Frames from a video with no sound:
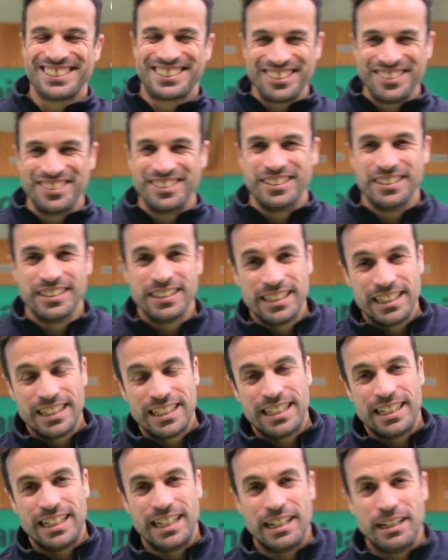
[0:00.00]
So
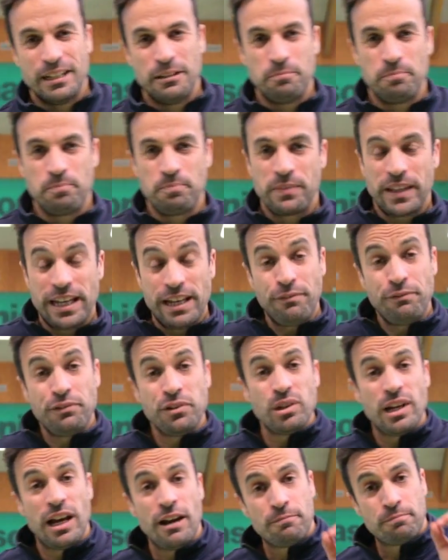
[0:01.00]
if
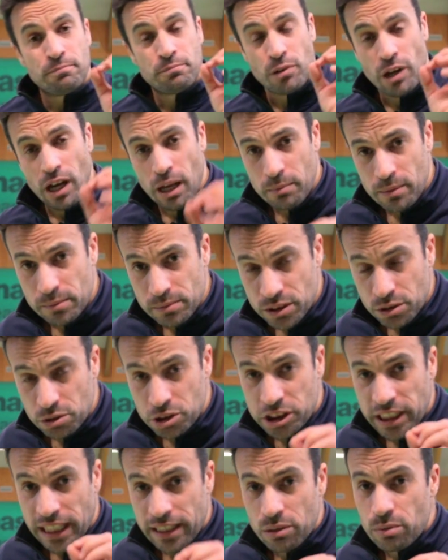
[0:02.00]
you have problems to
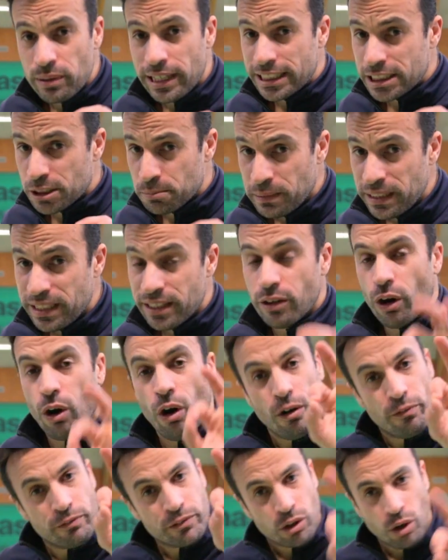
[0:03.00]
generate spin,
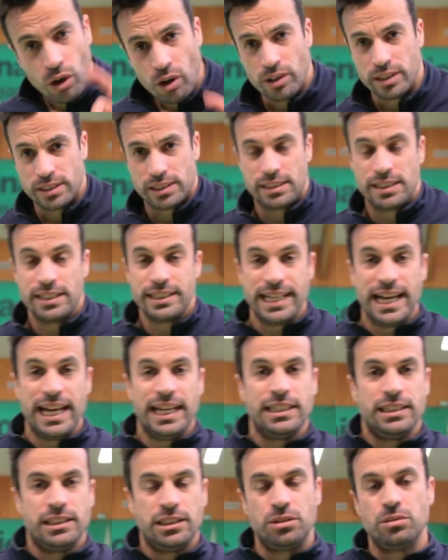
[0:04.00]
of course,
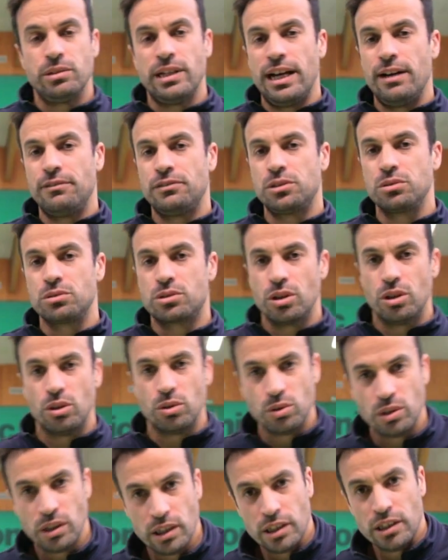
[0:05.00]
then you have to
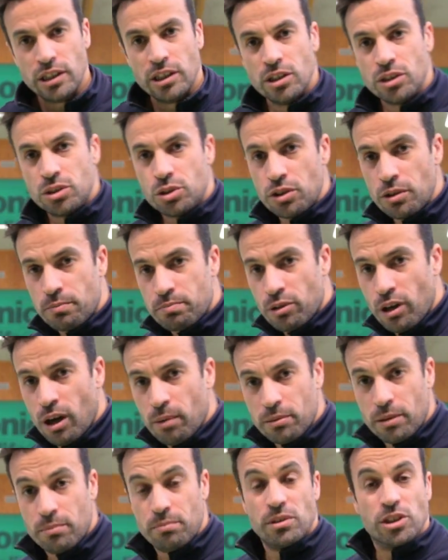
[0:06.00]
go to the
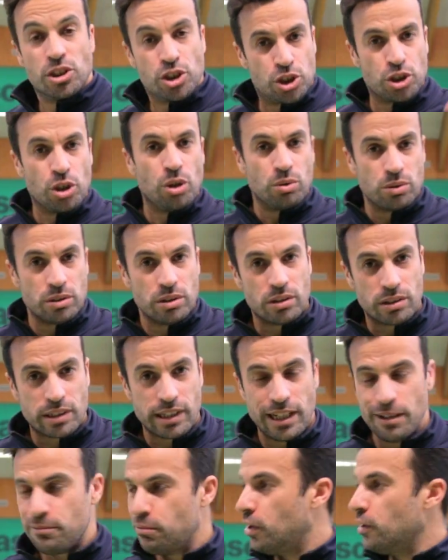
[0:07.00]
problem zone,
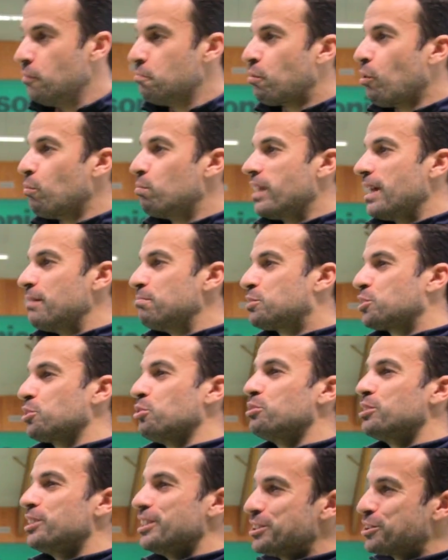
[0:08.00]
okay?
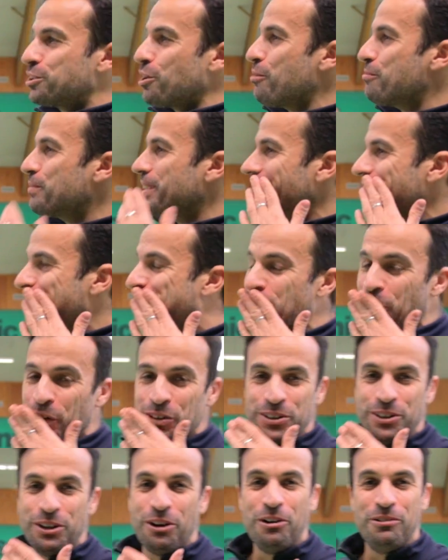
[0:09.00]
Problemzone in German. I
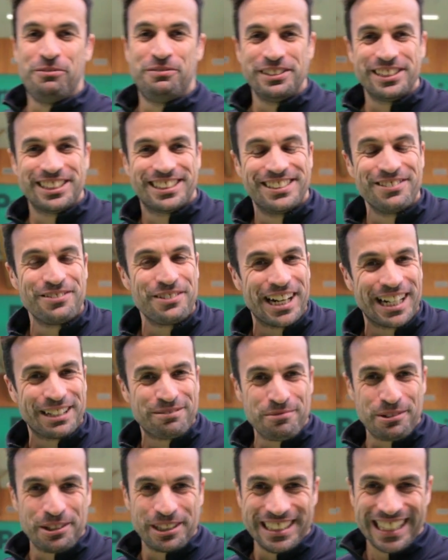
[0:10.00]
don't know if it's the
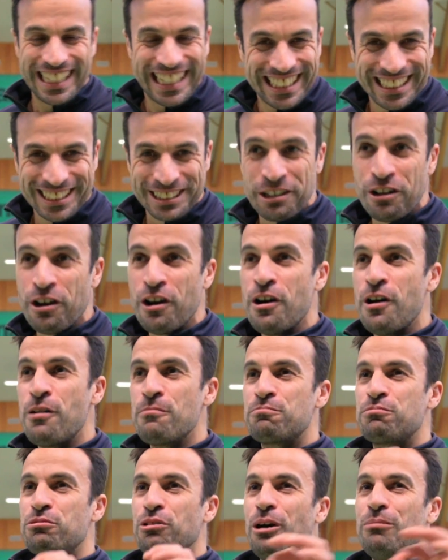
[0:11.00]
right word in English.
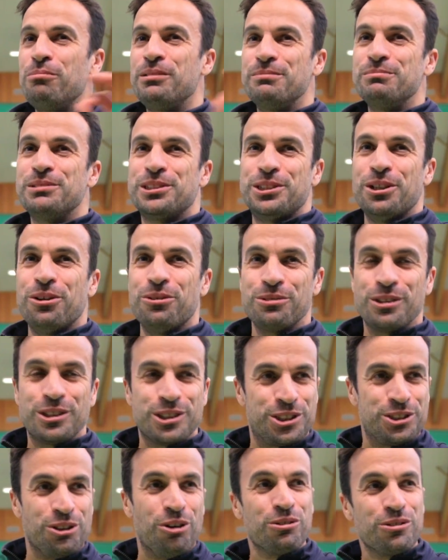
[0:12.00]
Problem
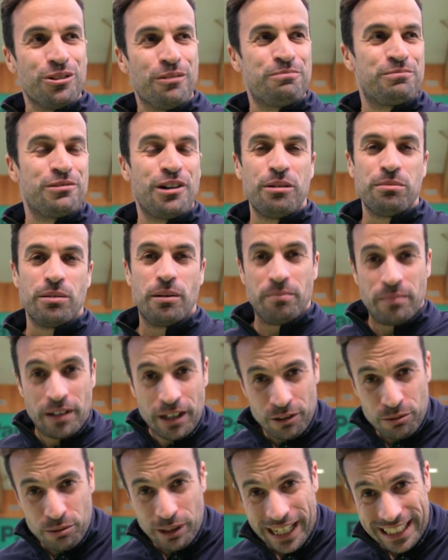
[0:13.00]
zone, zone of problem.
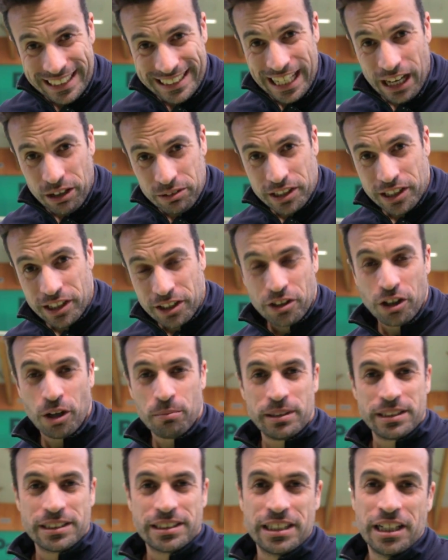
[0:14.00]
Write down in the
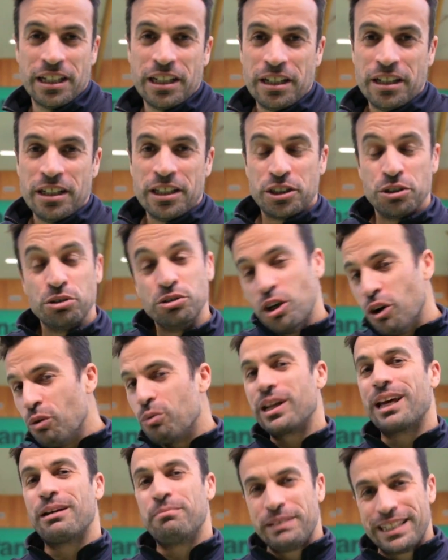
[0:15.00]
comments, you know
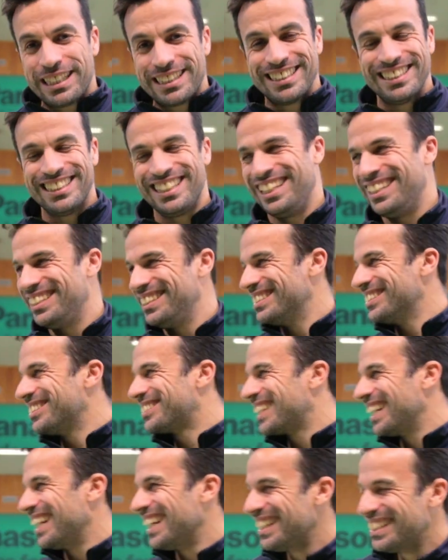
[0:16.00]
what I mean,
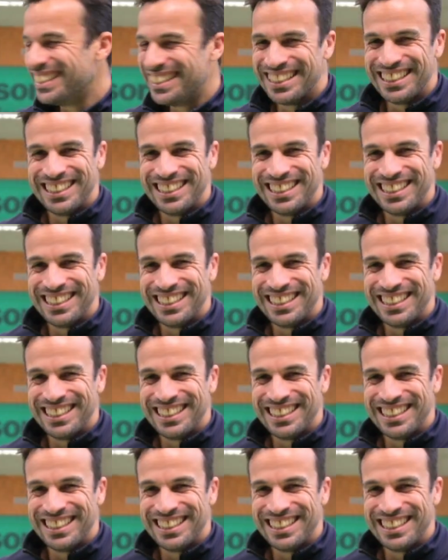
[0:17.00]
okay?